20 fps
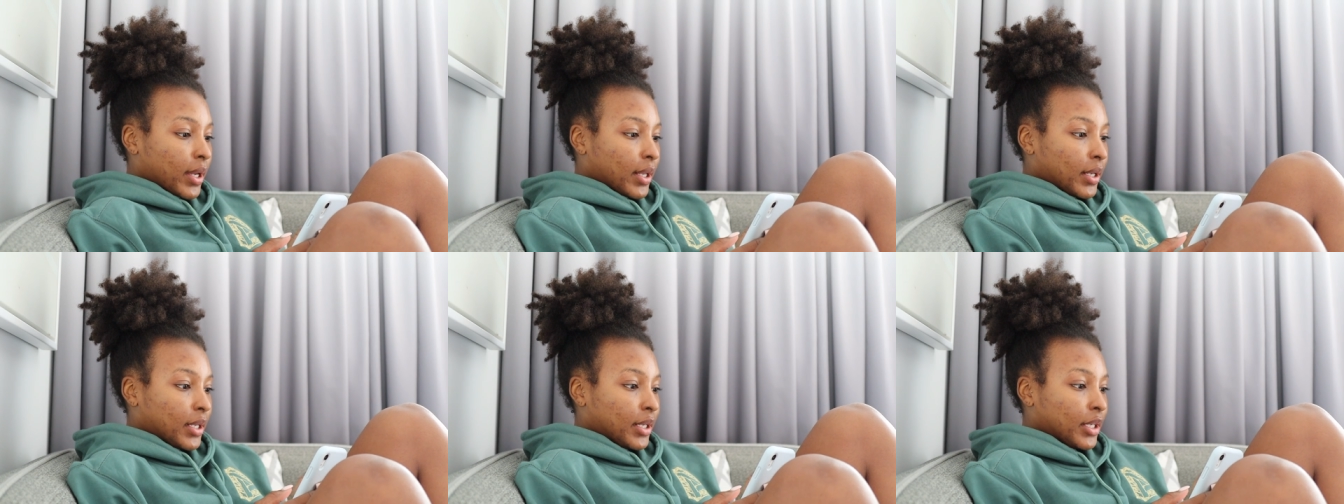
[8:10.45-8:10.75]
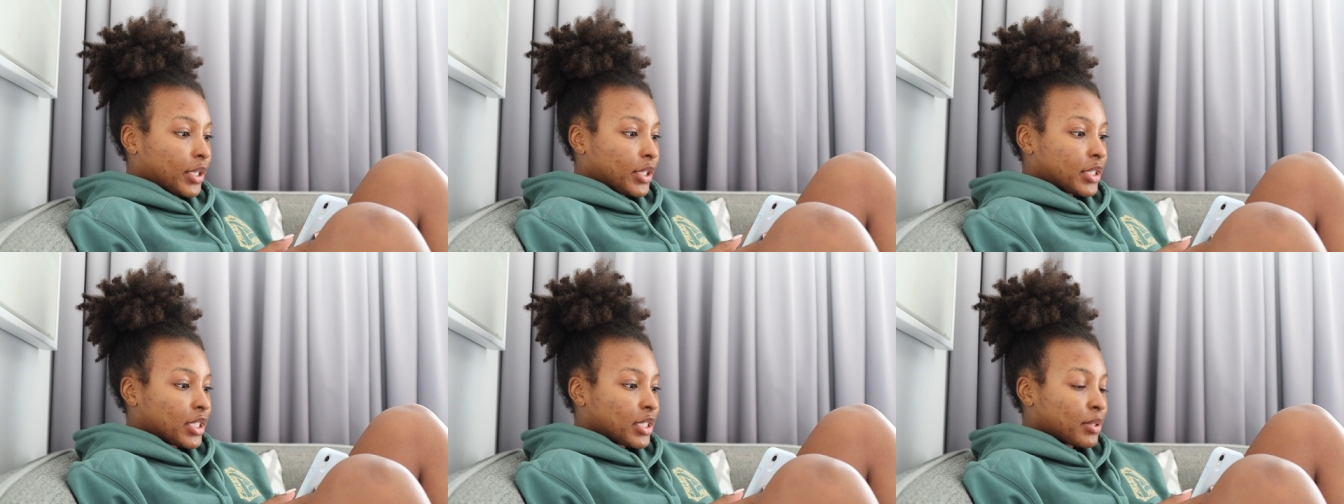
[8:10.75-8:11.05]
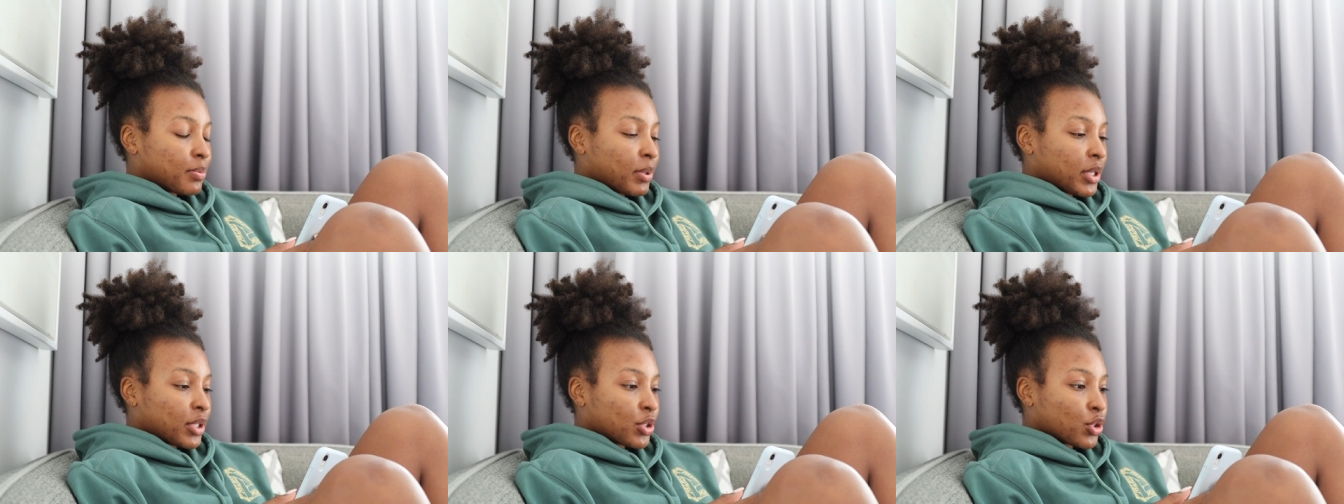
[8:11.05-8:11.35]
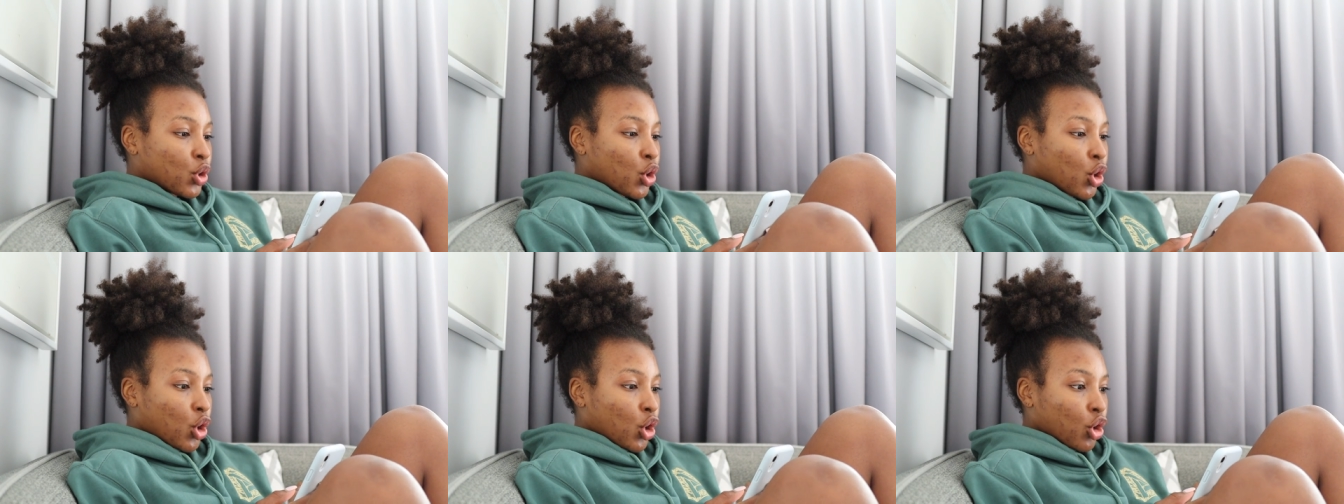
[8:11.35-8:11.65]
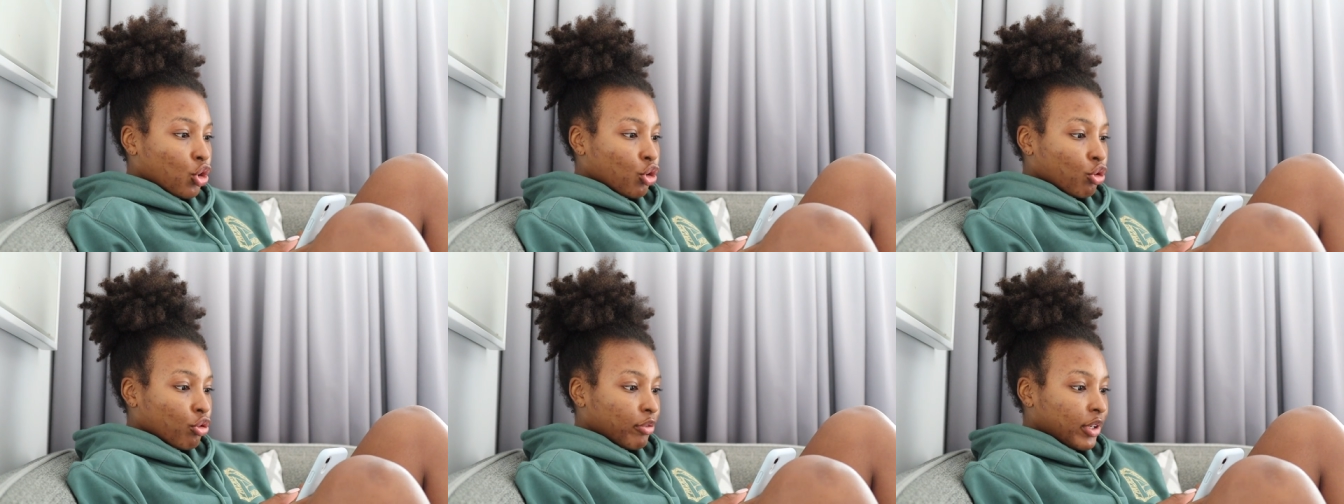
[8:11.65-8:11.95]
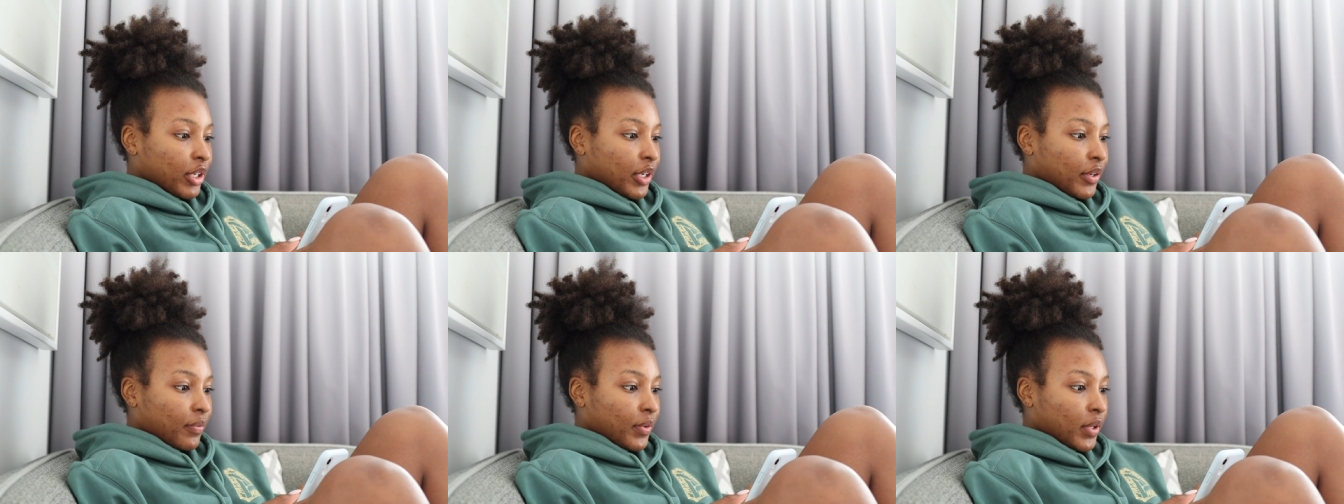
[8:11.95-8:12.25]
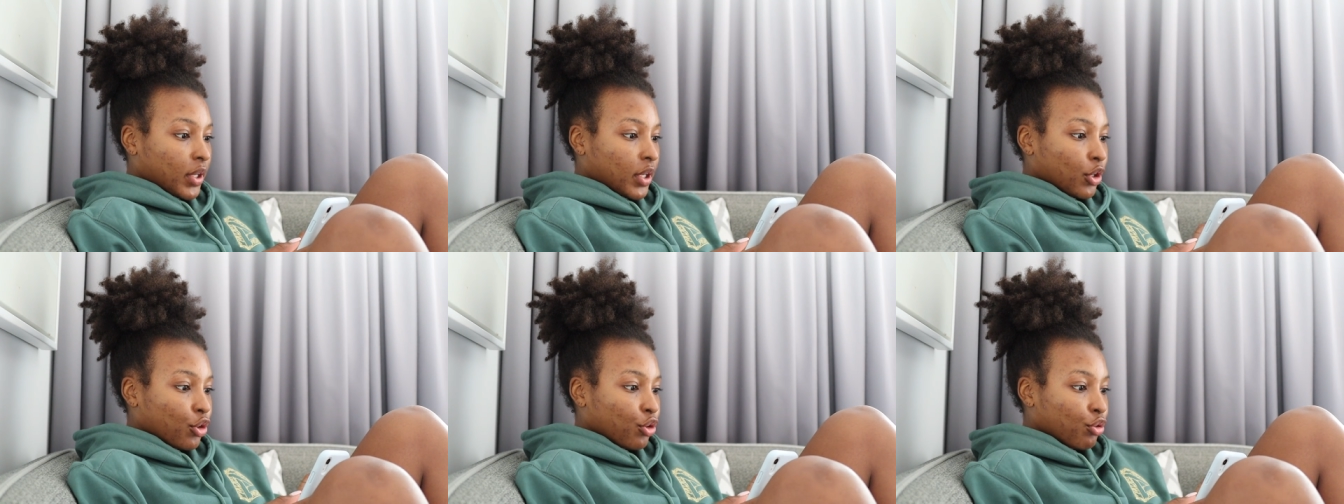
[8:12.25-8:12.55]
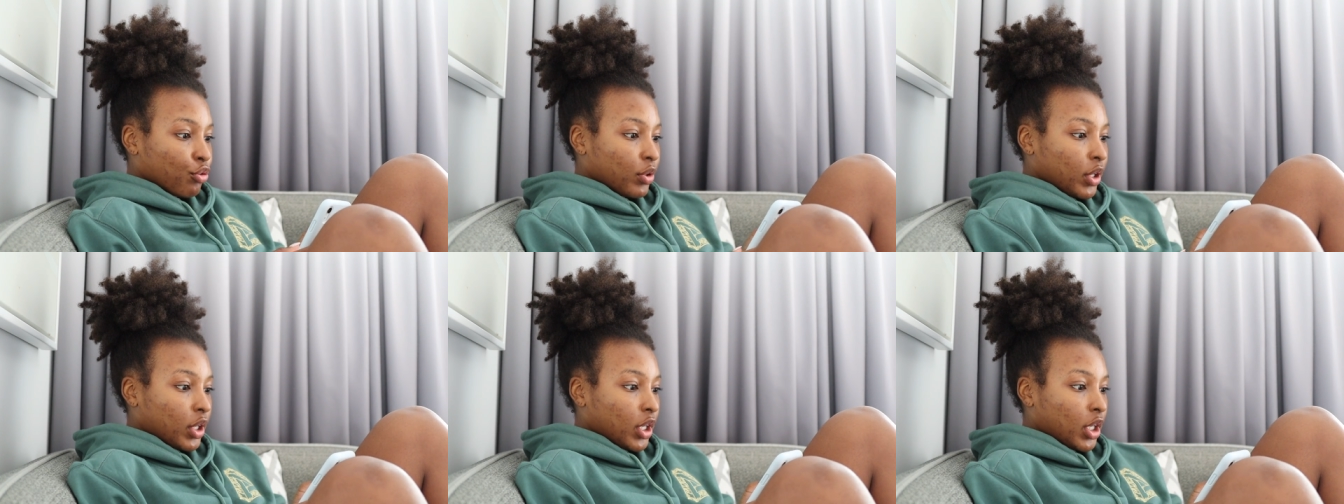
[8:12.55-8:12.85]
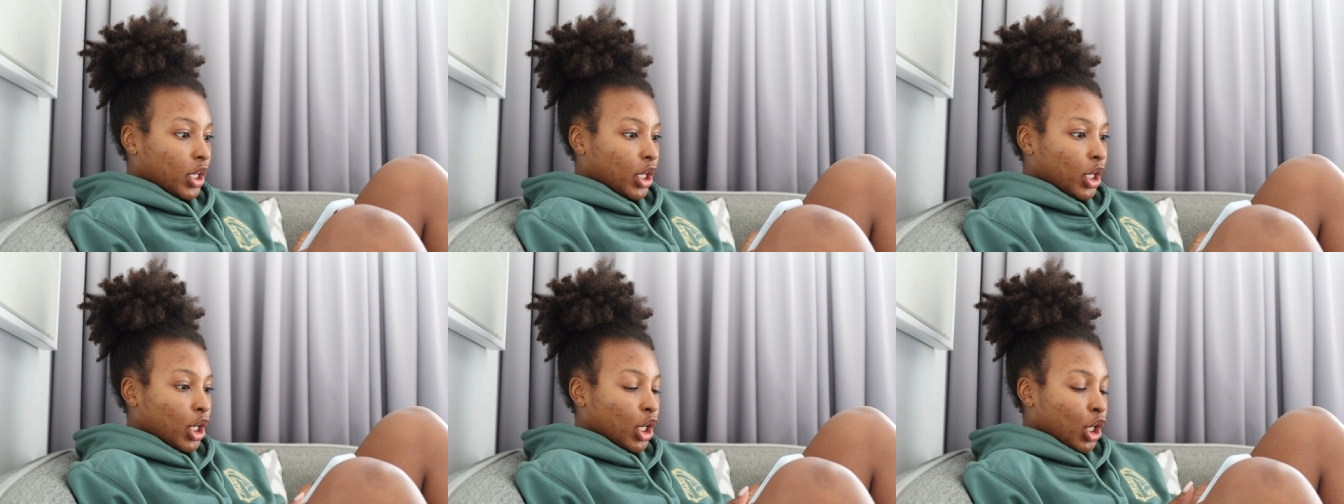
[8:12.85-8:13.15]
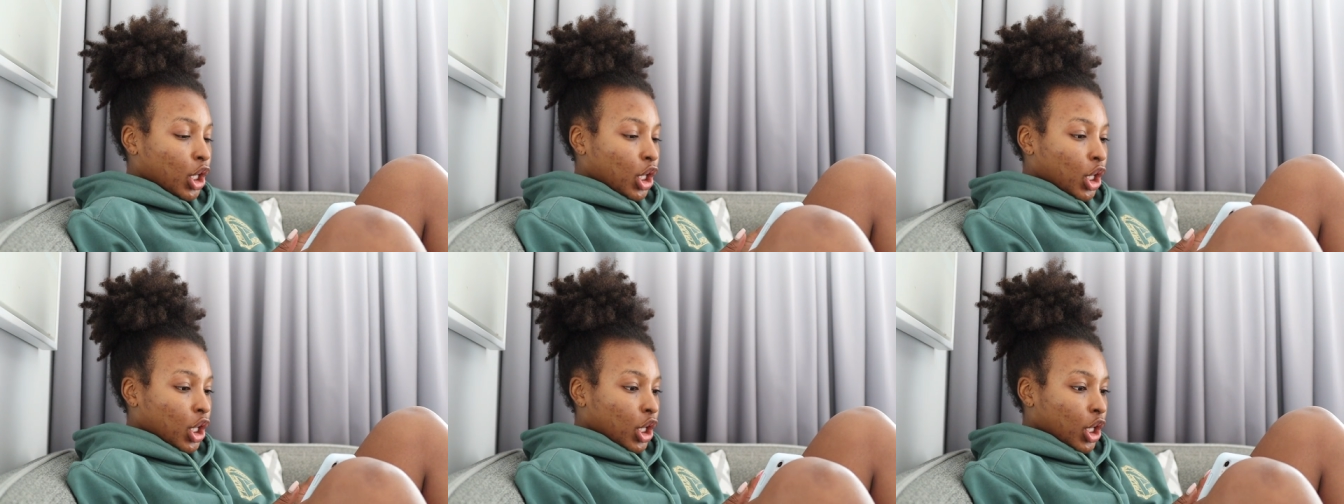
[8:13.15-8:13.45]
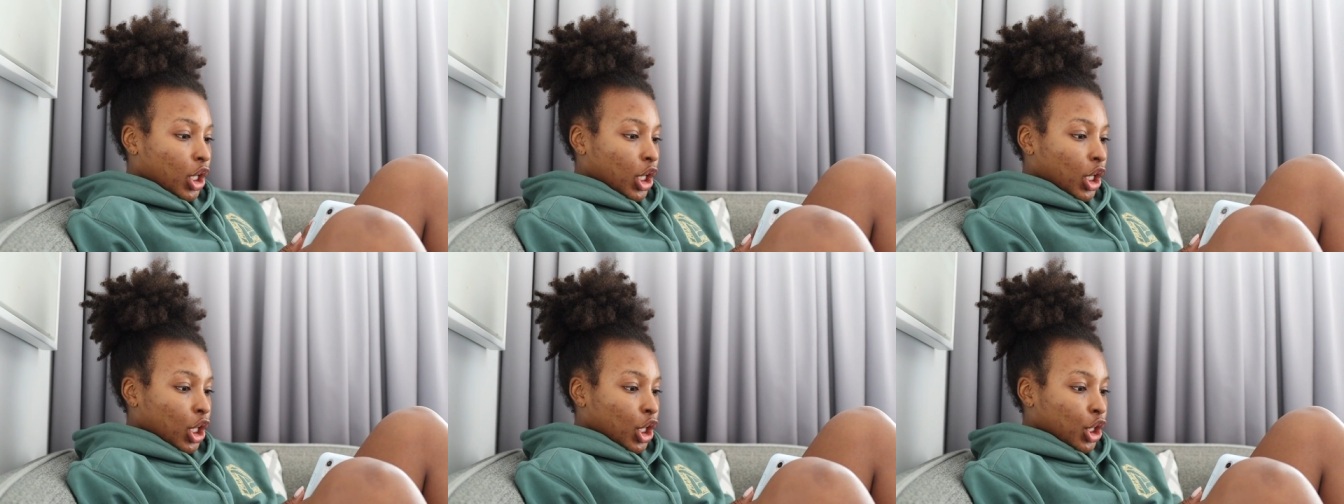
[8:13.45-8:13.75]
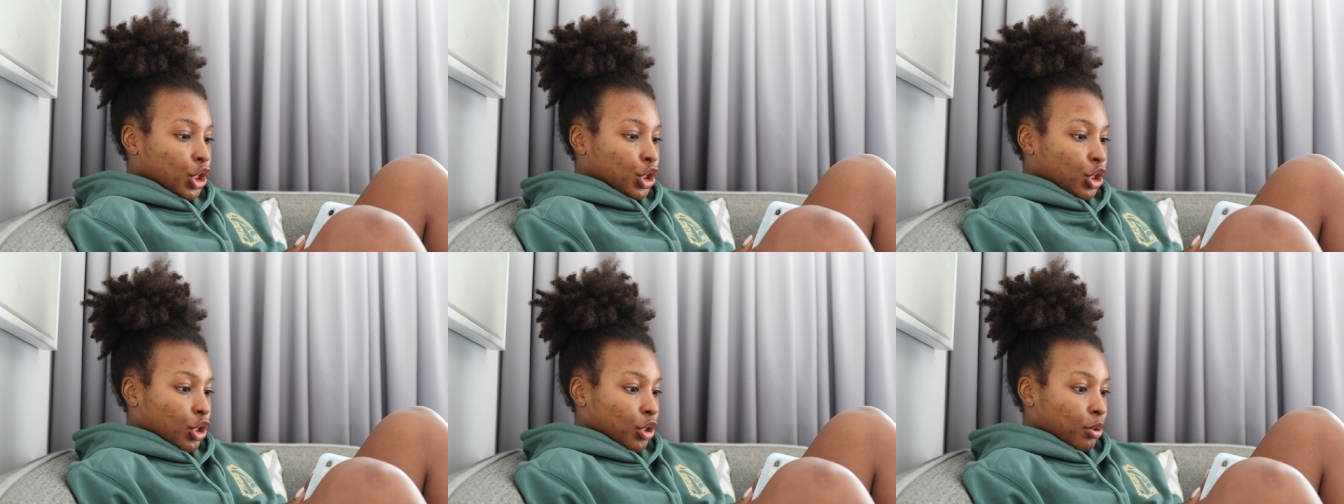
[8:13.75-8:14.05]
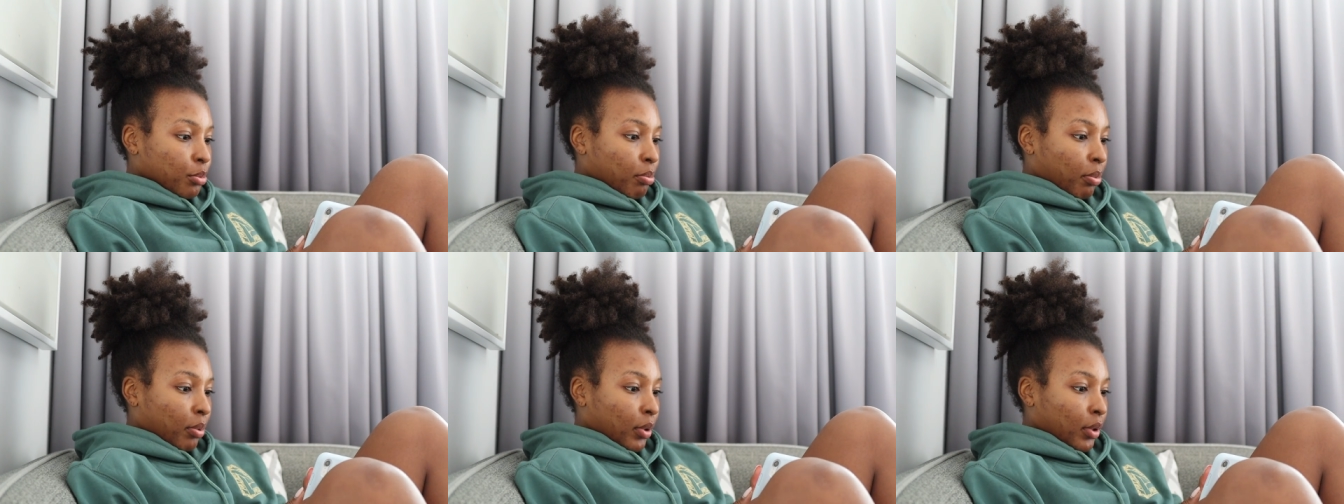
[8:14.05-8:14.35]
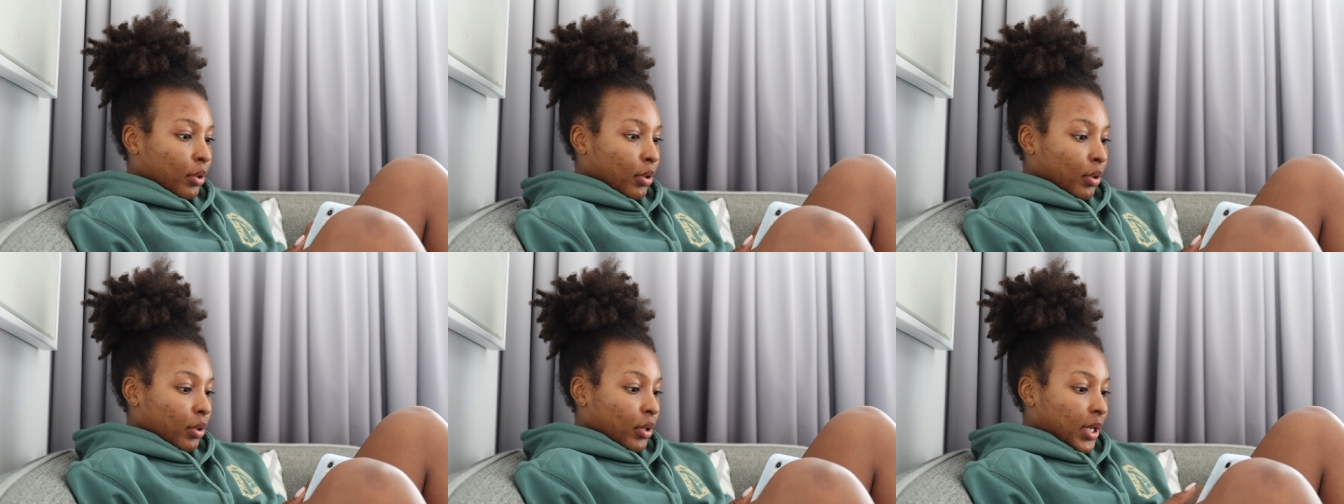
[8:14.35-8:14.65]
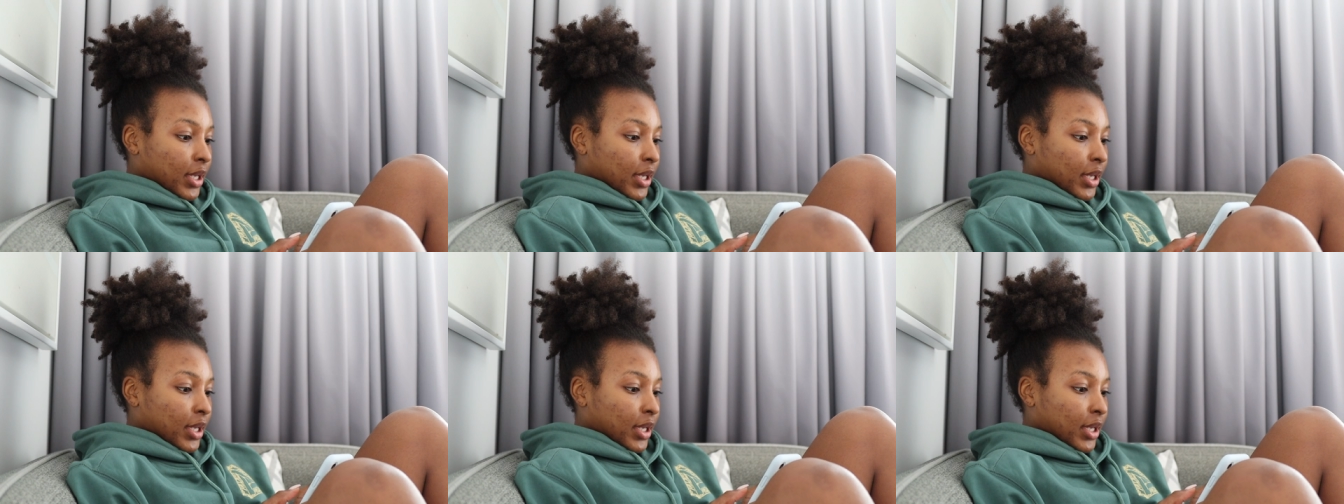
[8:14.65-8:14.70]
And then there's this place called Greedy Vegan. Greedy Jerk Burger.